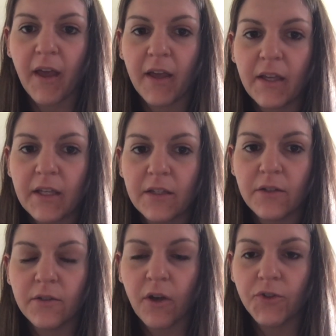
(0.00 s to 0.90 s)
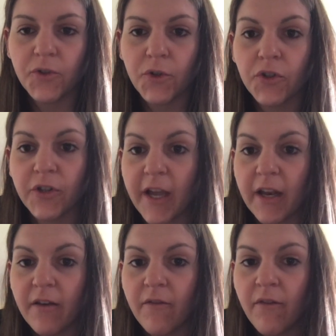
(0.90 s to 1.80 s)
that is also
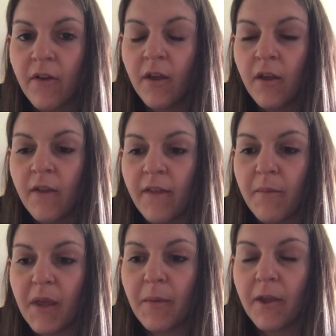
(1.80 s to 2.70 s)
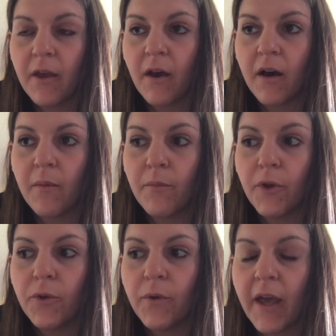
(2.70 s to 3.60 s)
creative that maybe um,
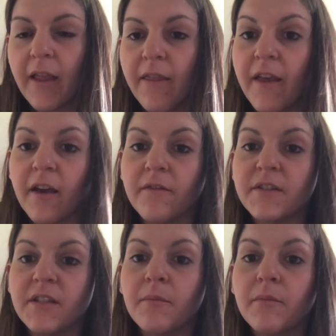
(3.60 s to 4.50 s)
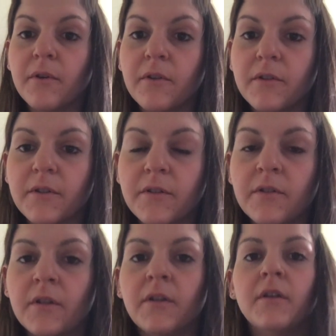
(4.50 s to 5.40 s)
you can think of
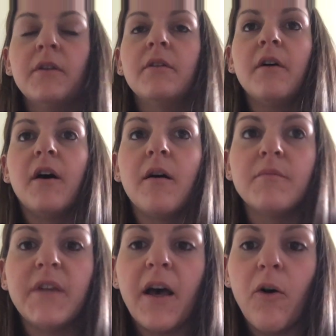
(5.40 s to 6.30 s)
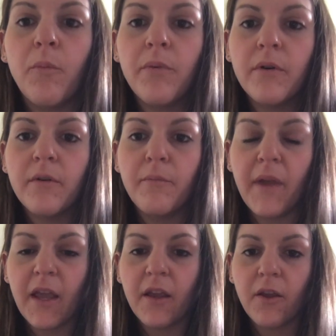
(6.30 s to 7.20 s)
symbols um, to help
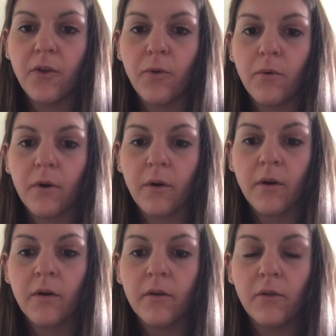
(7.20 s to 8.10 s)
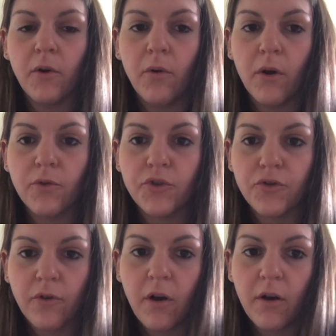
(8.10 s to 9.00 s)
make your logo
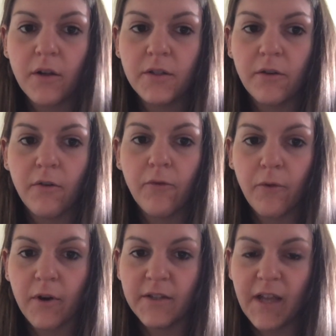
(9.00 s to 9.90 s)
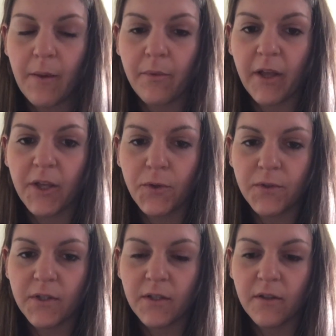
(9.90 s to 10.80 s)
strong so for example i
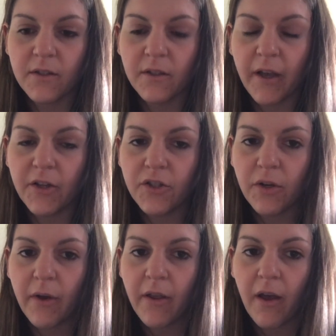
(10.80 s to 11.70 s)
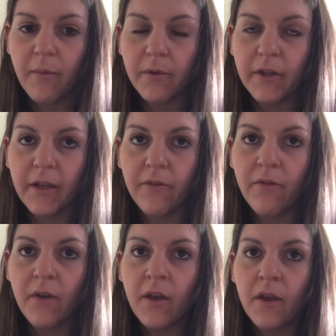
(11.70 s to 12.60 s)
use this in the slideshow I, I
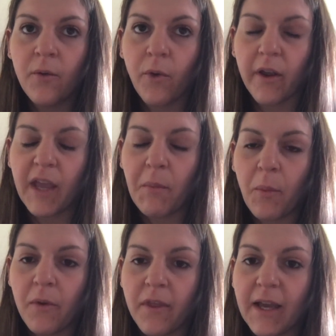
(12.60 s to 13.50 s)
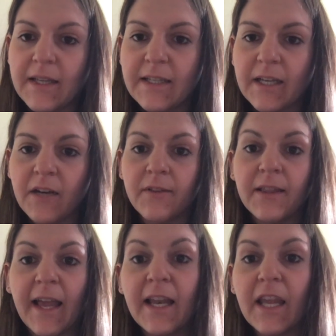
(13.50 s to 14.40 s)
believe where i came up with the idea of
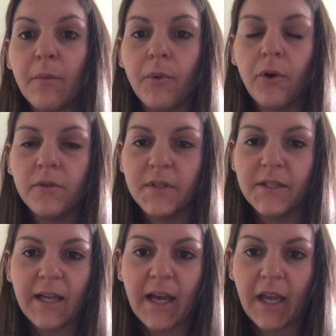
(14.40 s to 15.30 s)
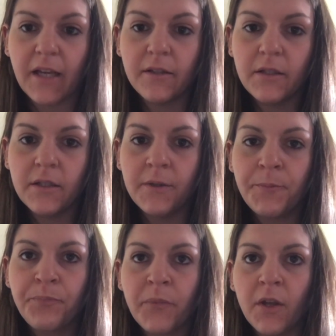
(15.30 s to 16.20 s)
lightning bolt designs
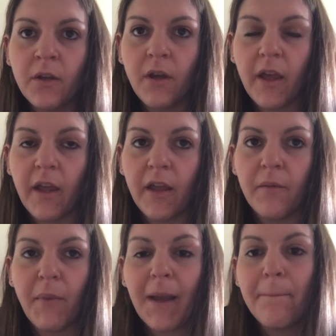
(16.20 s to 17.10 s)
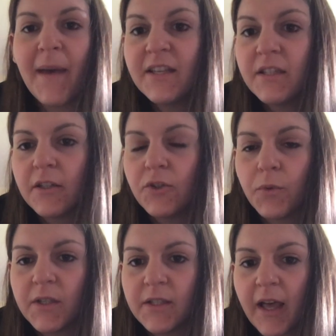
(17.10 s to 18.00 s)
and my message
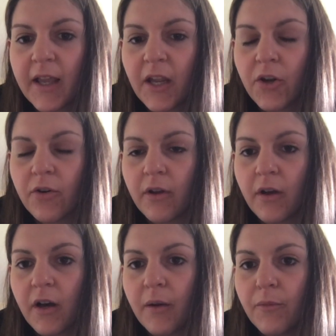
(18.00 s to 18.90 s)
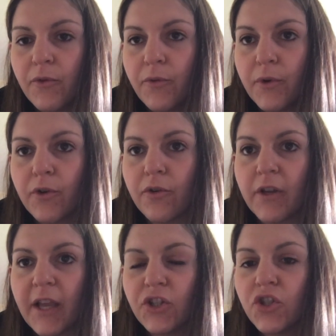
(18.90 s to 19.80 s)
was that it um, you would
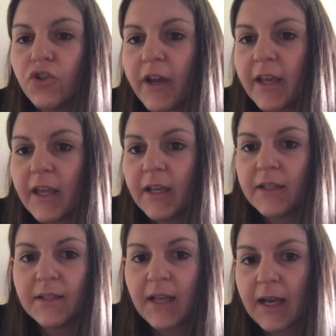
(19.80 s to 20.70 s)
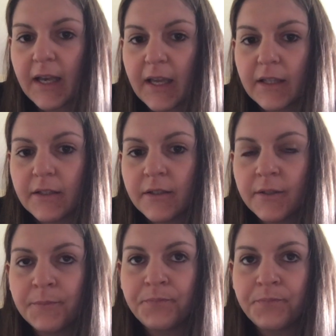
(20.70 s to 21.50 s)
create striking designs